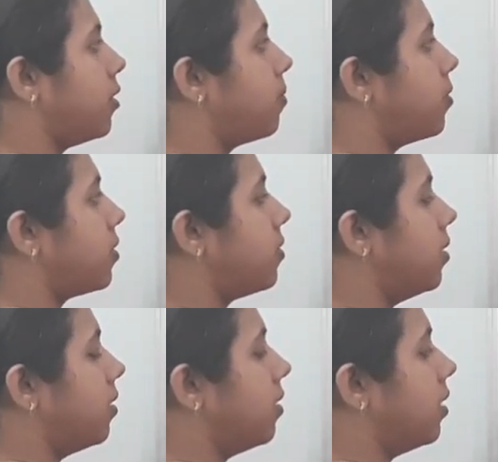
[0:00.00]
You put
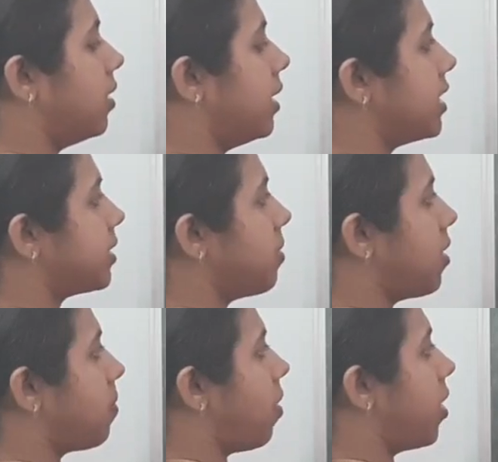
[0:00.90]

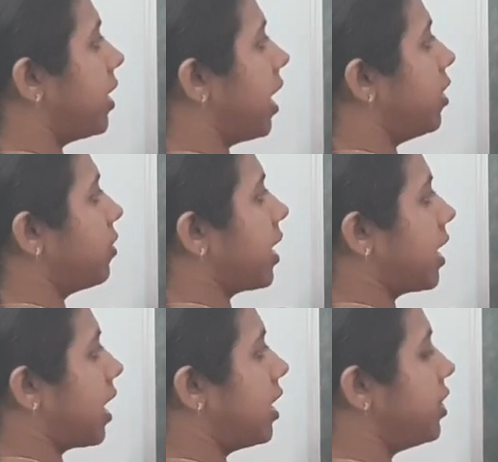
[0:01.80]
decimal point and you
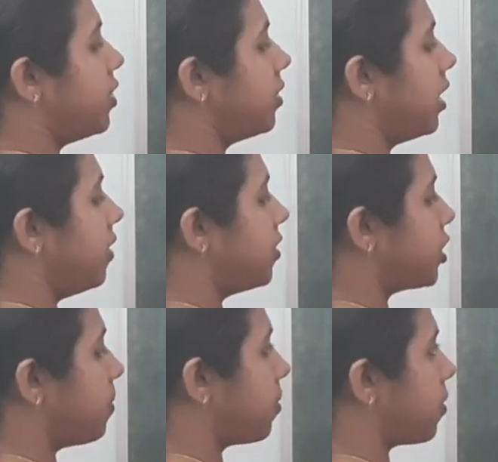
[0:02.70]
can continue the
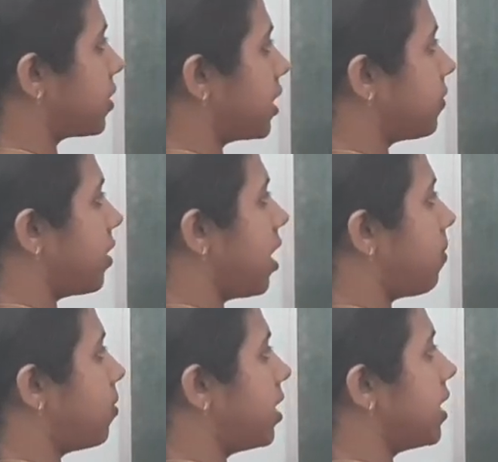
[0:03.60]
division process. When you
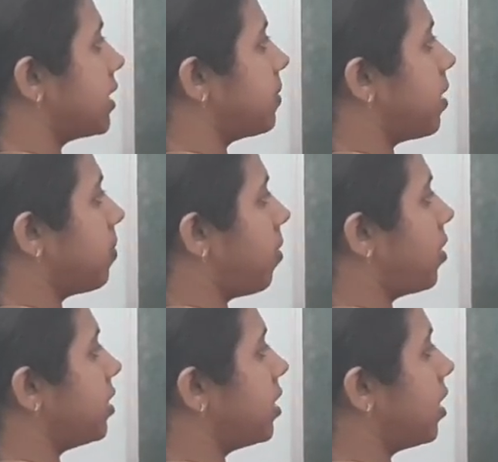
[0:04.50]
are putting decimal
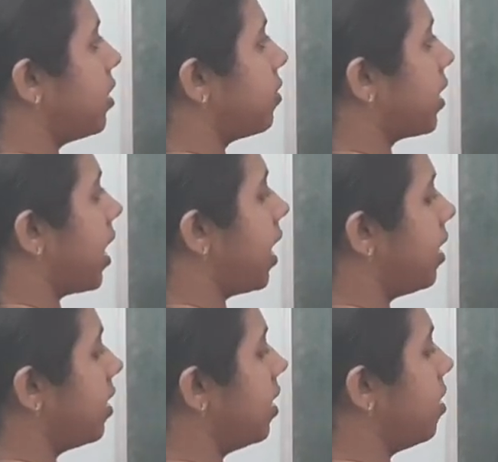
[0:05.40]
point here, you
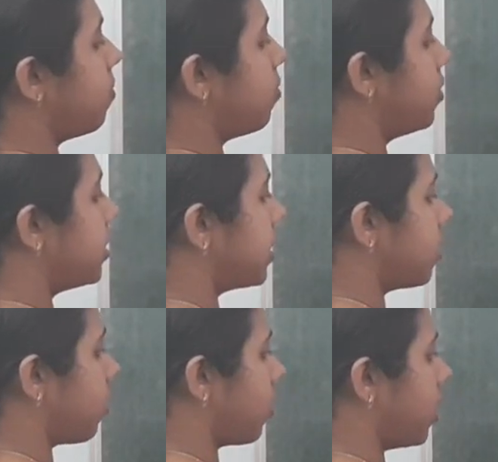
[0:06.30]
can put
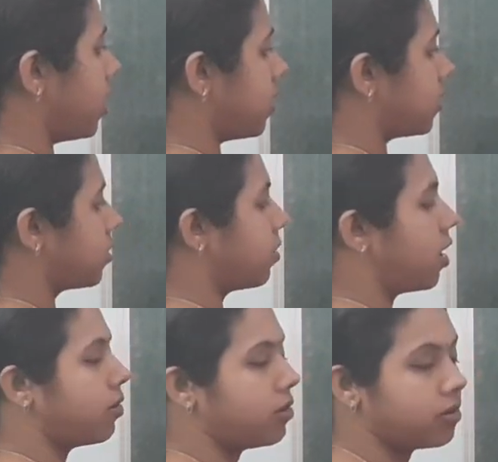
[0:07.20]
0 here. So
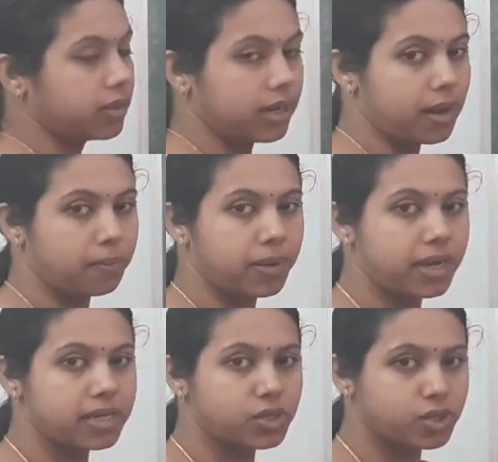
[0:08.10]
now the
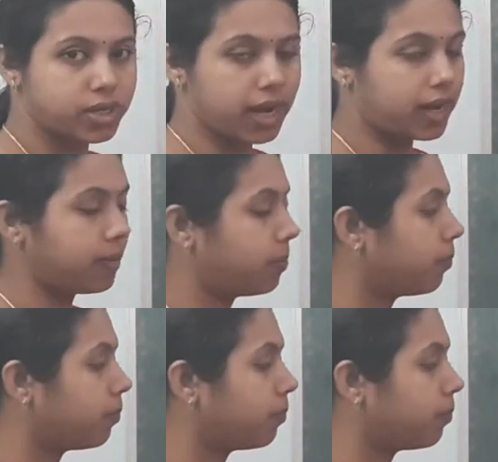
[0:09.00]
number is 10.